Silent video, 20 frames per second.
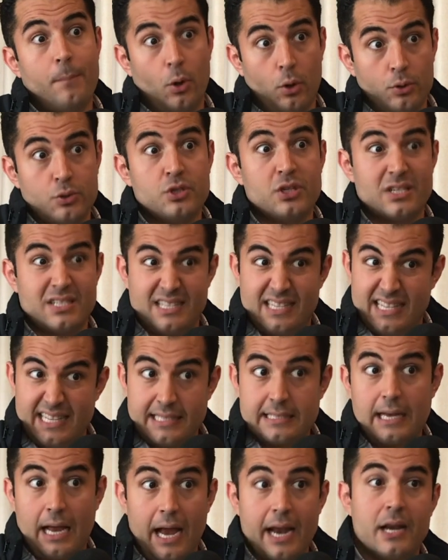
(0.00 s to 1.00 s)
purchased
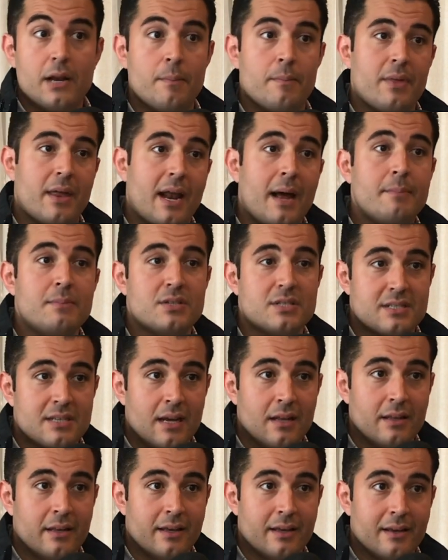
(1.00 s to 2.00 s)
this item that I'm
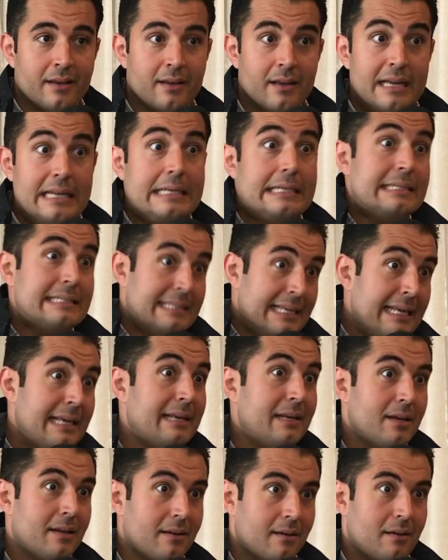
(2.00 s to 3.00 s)
selling
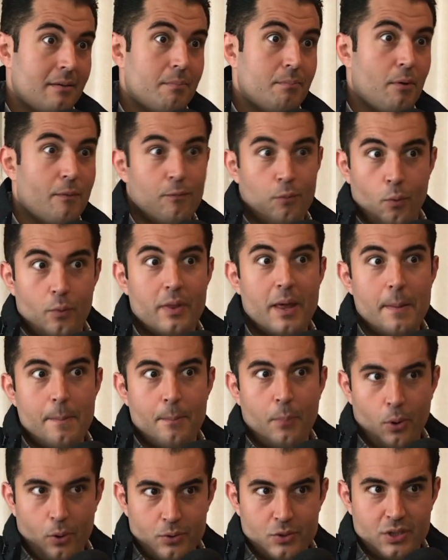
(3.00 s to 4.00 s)
did before they
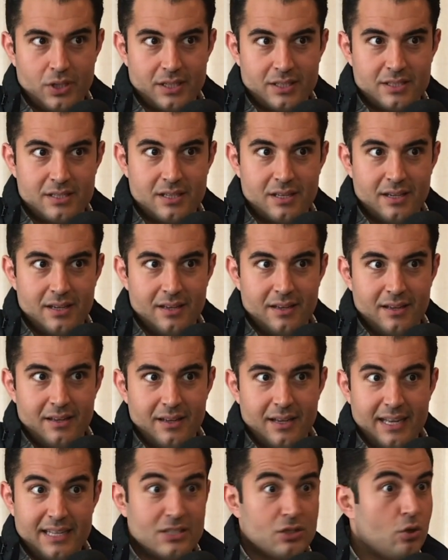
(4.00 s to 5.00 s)
purchased.
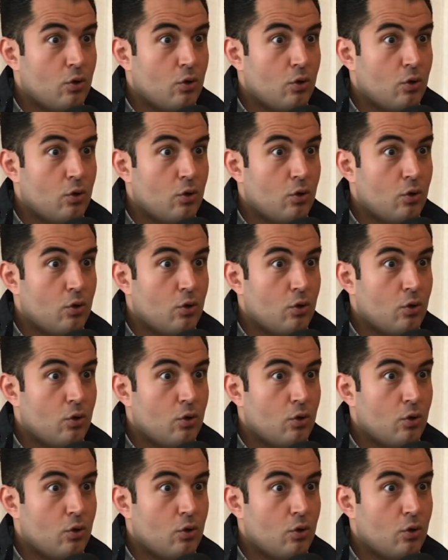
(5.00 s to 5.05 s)
It's